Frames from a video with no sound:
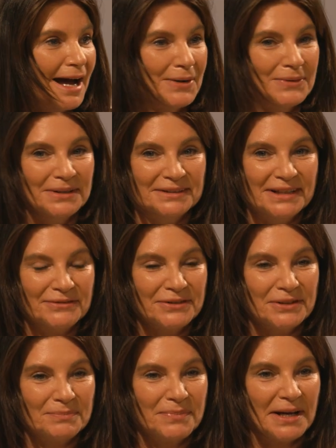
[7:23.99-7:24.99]
I will
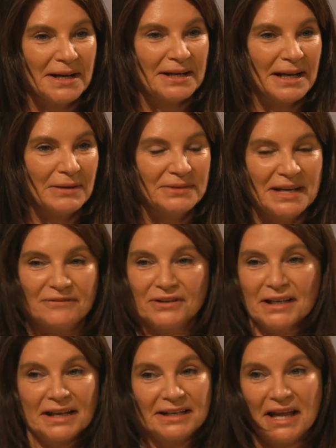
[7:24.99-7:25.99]
never
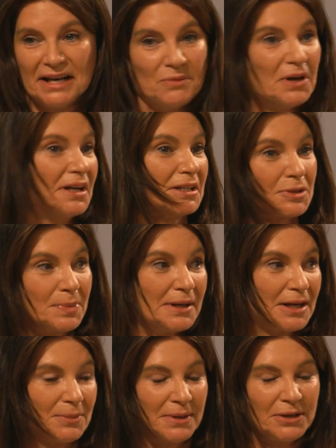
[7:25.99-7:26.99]
let anyone else
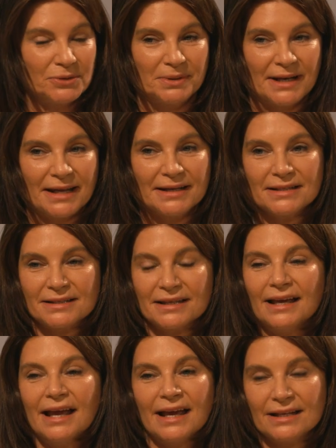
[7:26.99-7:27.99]
pick out my own bananas.